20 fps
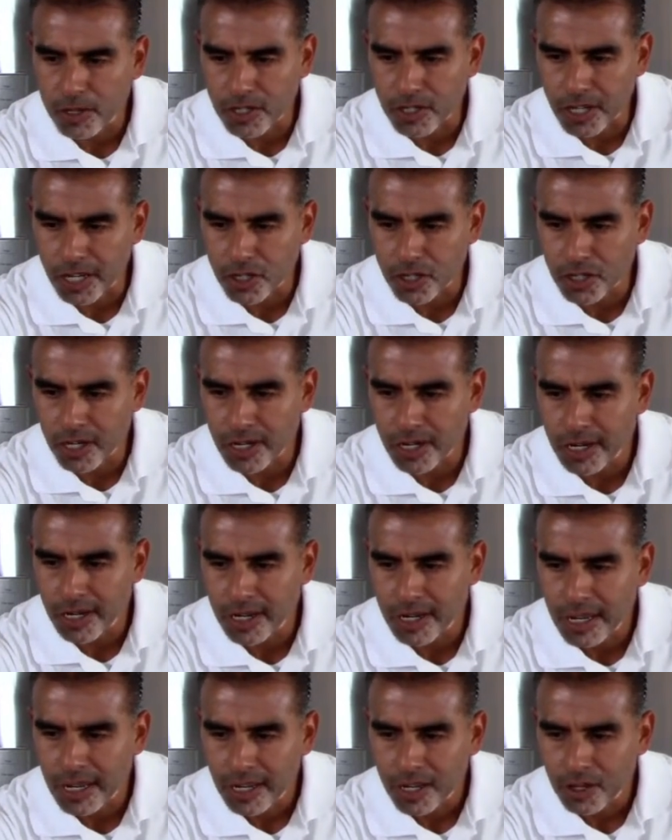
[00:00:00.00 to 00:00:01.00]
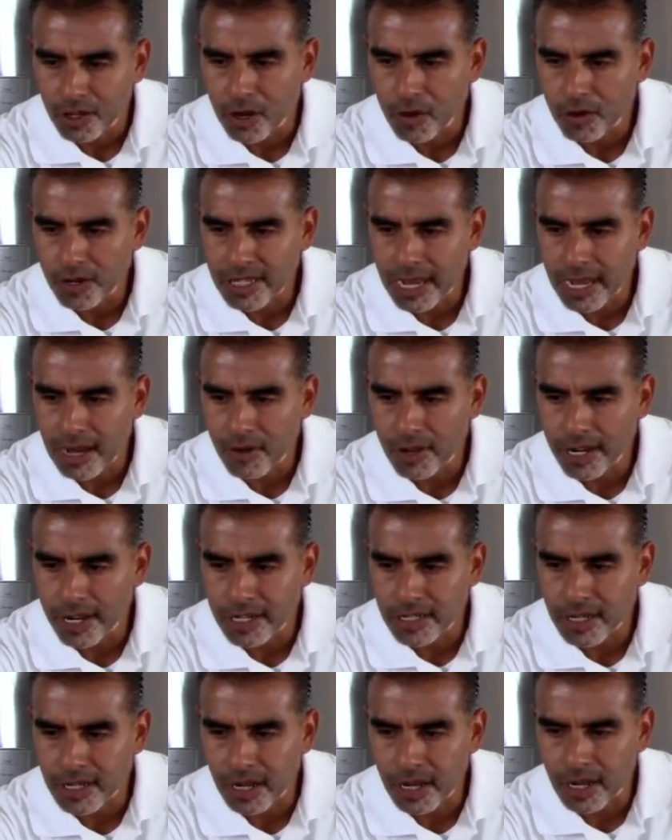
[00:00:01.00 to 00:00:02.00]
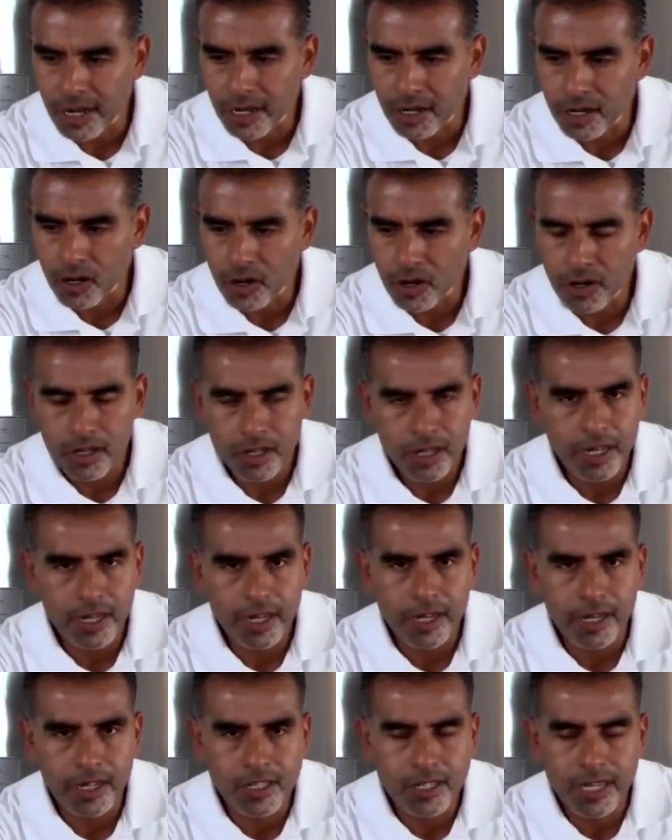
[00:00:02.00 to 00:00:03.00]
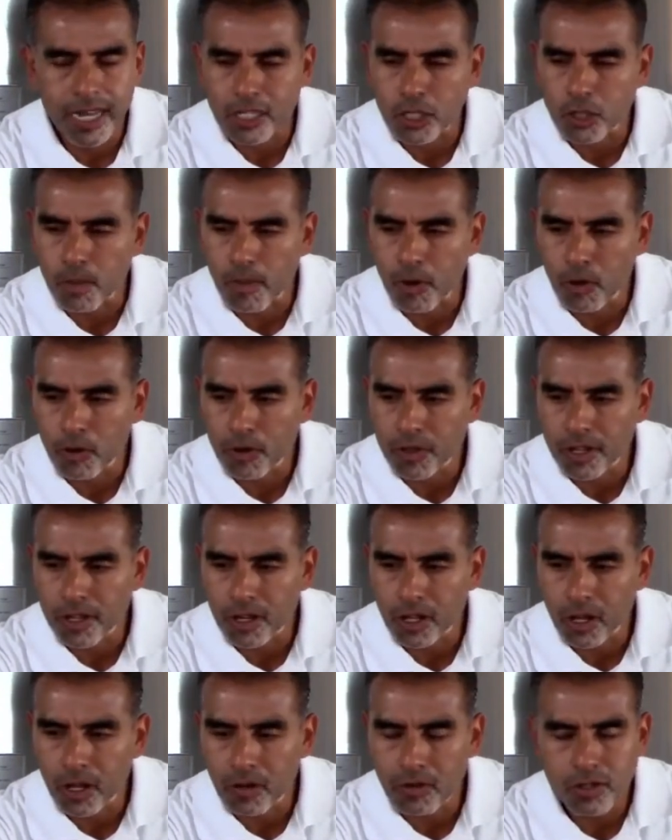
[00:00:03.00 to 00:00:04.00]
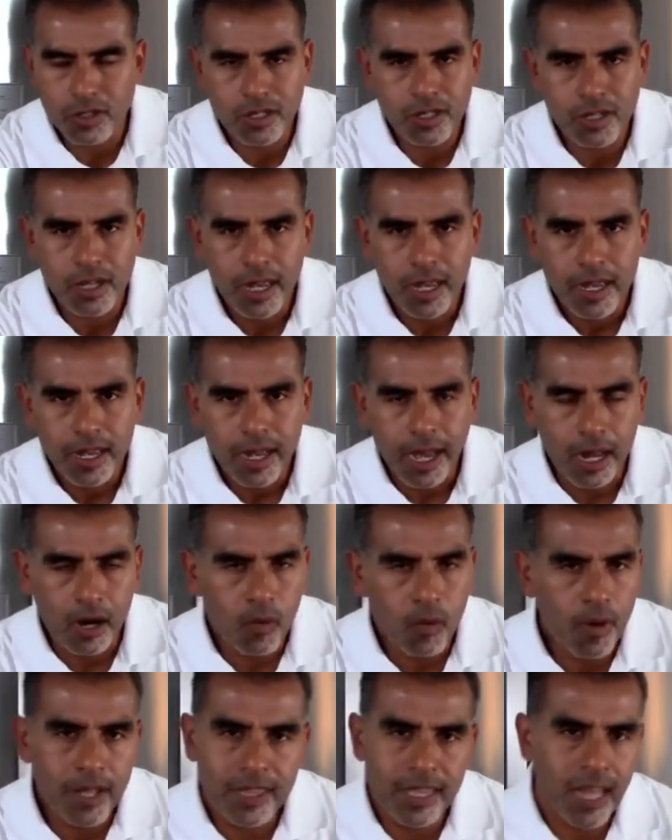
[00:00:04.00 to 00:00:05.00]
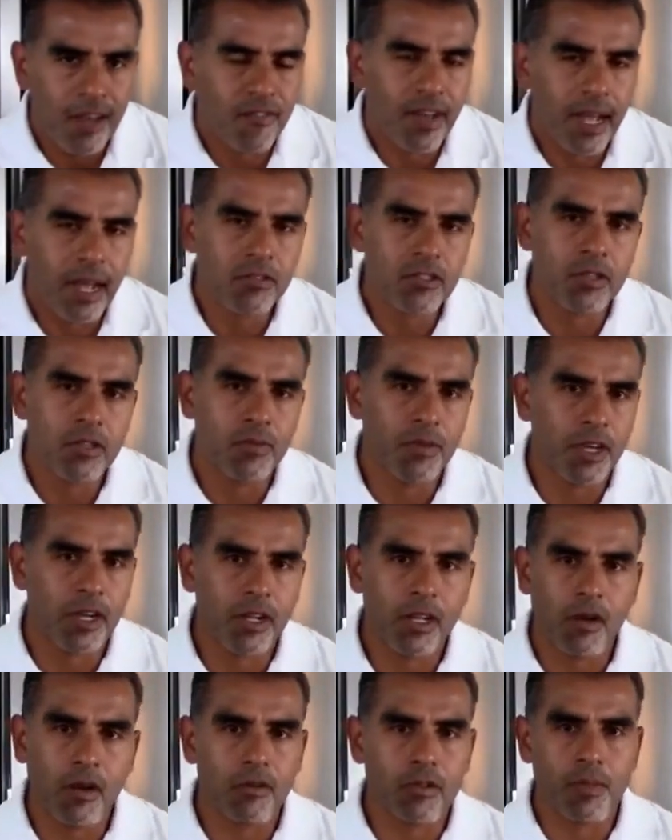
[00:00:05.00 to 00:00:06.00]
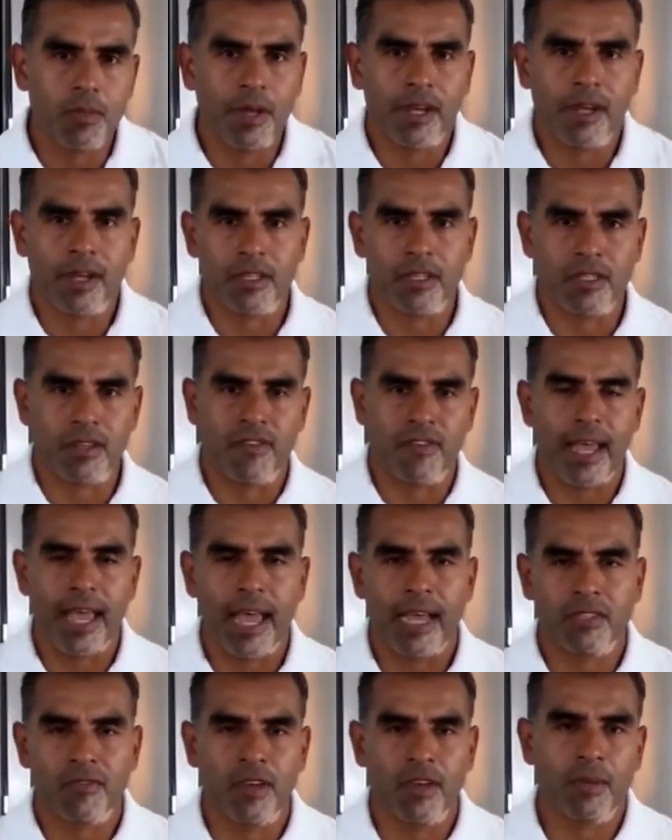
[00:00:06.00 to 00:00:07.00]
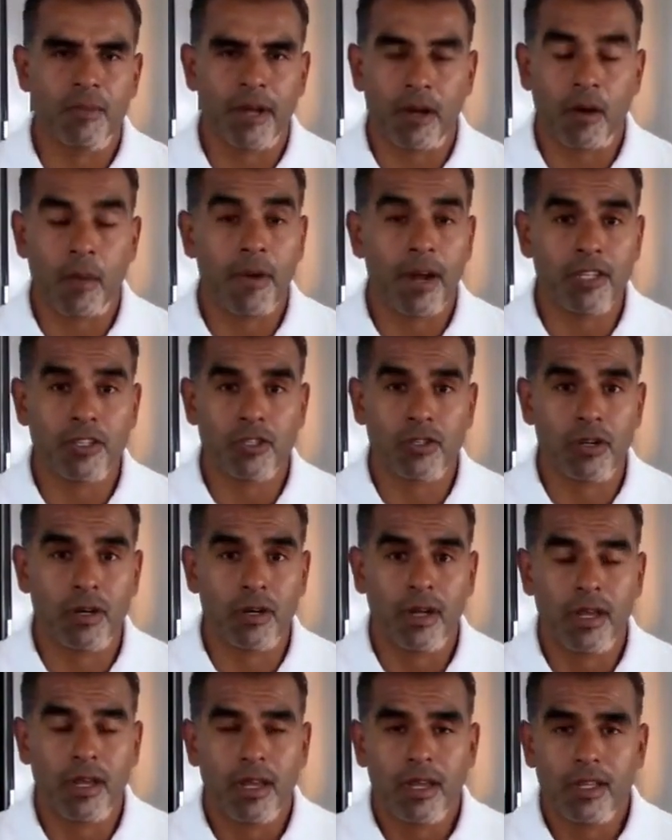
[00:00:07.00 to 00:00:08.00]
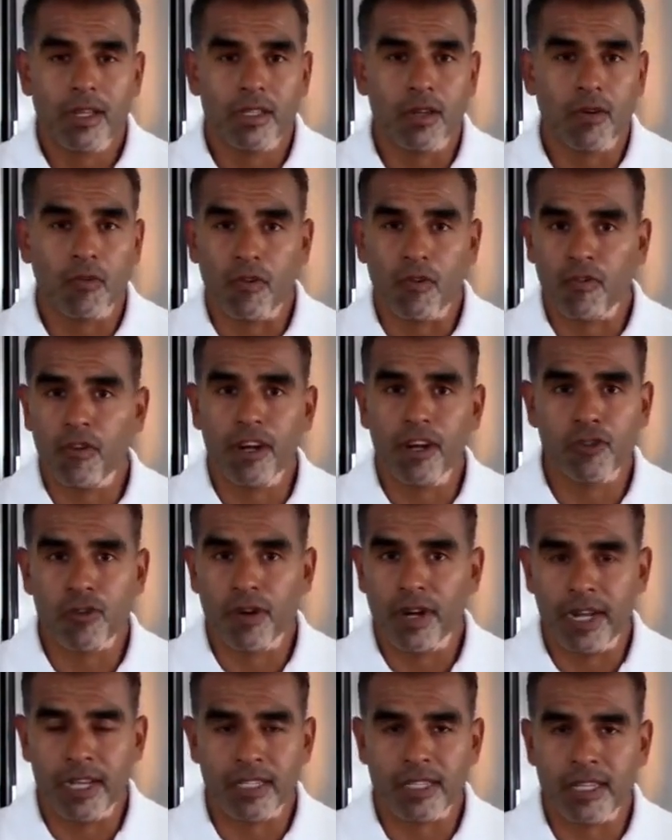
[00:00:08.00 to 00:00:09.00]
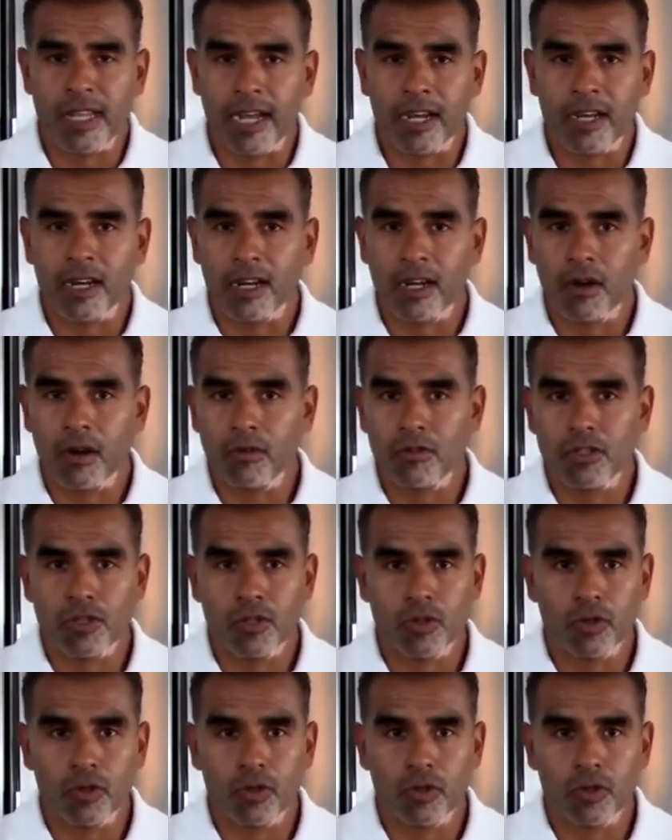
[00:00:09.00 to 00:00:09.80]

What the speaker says: position. You notice how it is currently, it says both closed. I don't want that valve to be closed because if I activate my compressor, the refrigerant is not going to go